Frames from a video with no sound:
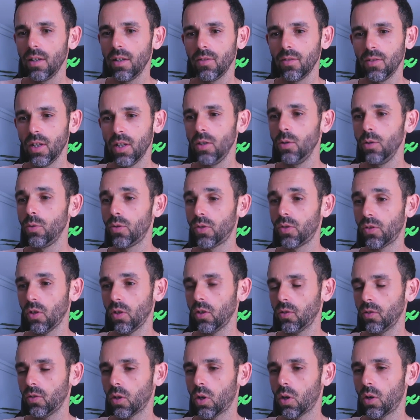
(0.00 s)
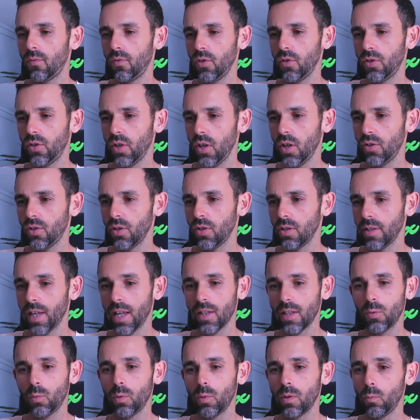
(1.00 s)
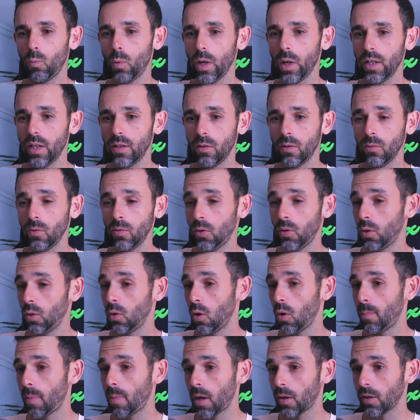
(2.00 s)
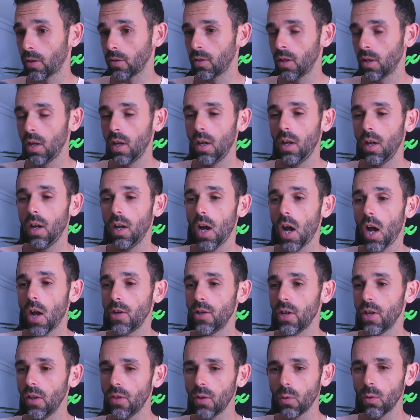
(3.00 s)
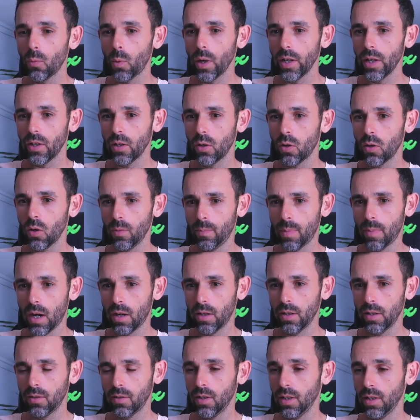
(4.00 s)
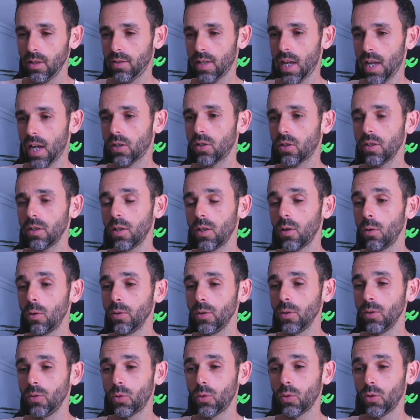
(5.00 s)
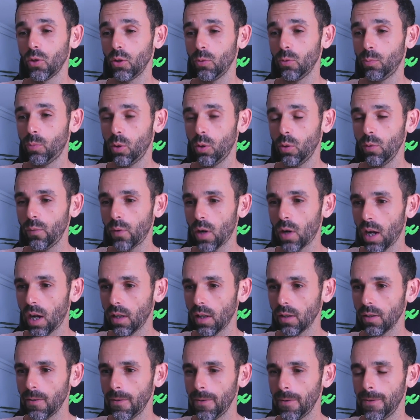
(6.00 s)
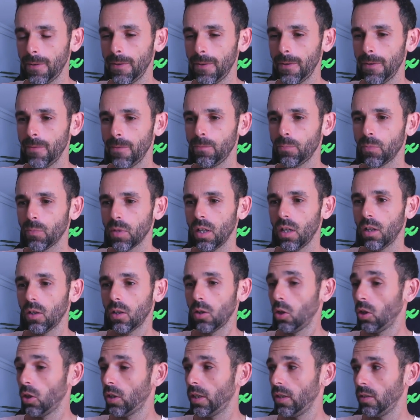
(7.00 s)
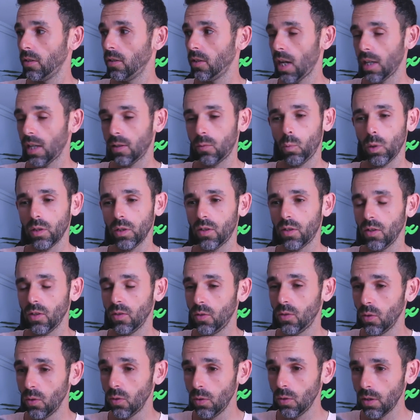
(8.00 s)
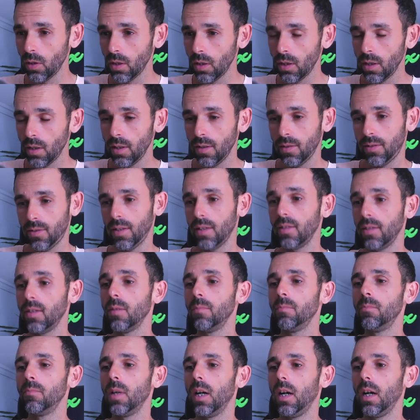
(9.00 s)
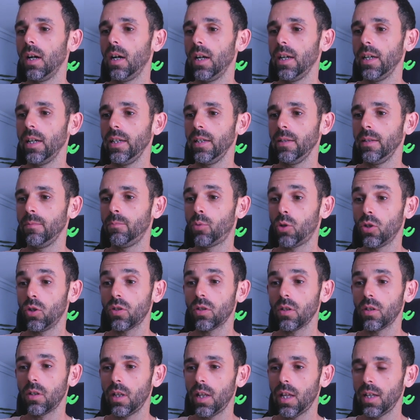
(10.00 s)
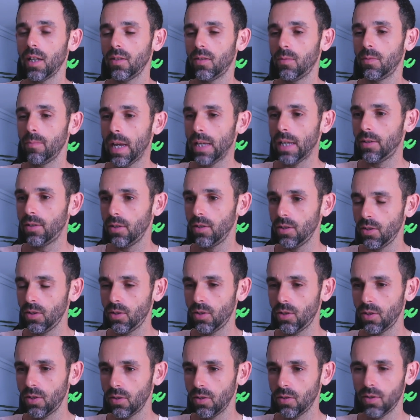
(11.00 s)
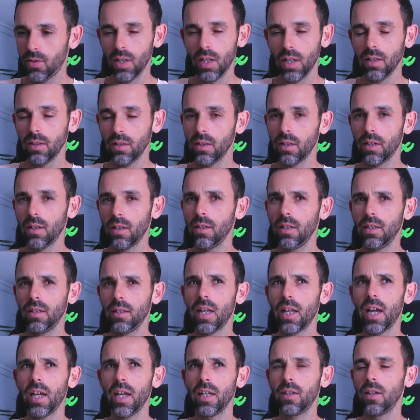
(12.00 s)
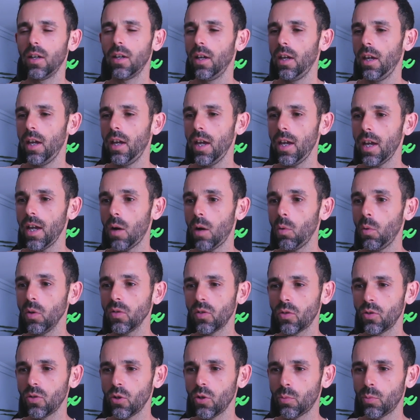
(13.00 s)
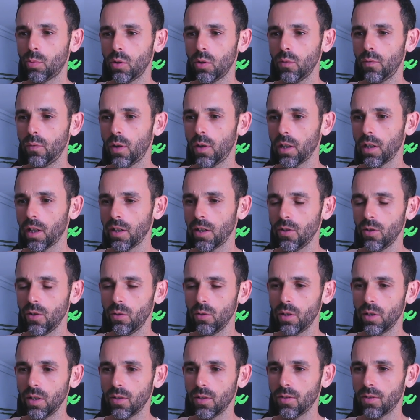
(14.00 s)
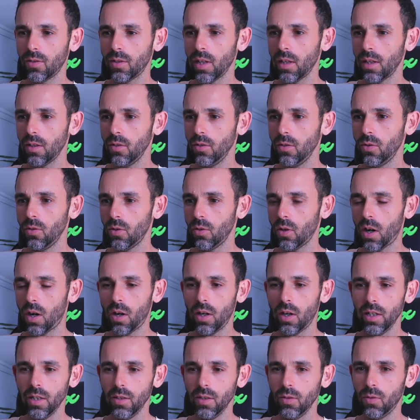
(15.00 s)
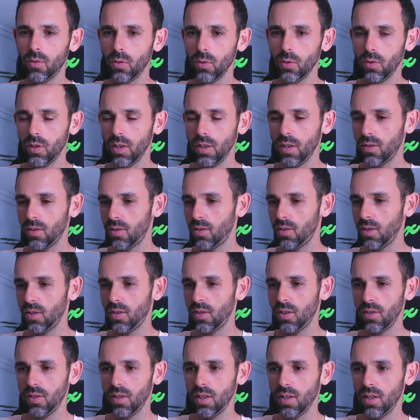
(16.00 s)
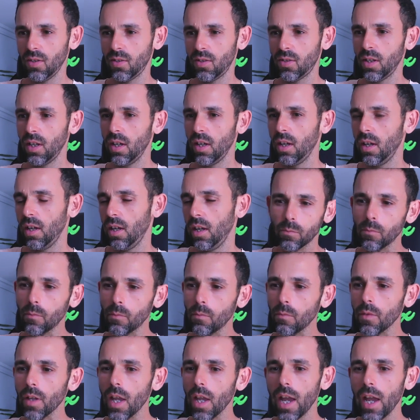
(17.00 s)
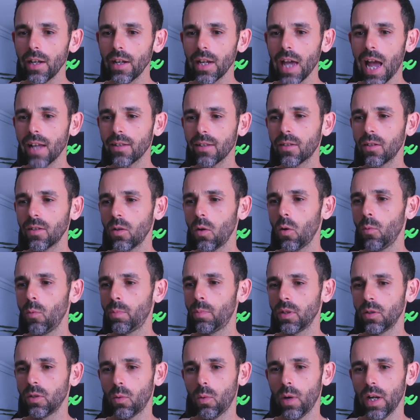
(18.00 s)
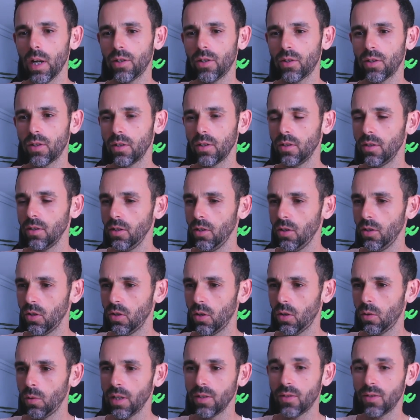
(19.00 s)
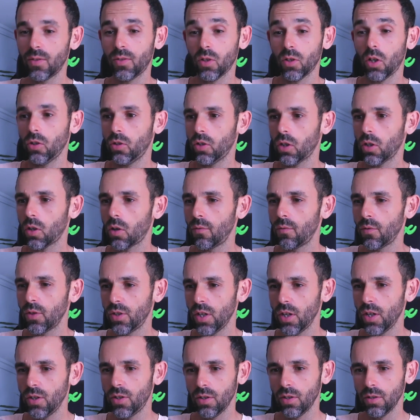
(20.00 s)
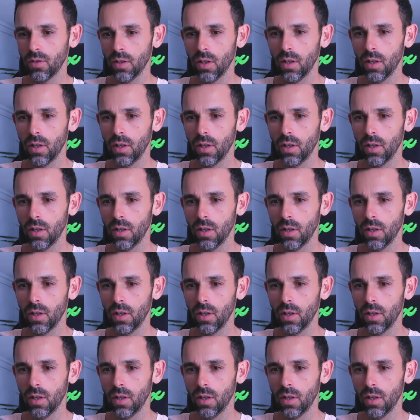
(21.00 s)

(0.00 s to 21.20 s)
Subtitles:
then you start the conversation. That's one way to go about it. Another way to go about it is actually going to their profile, looking at what they do, send them a personalized message saying literally like, hey, I was on your profile. I noticed that you are into this, this, and this, and ask an open question, and start the conversation.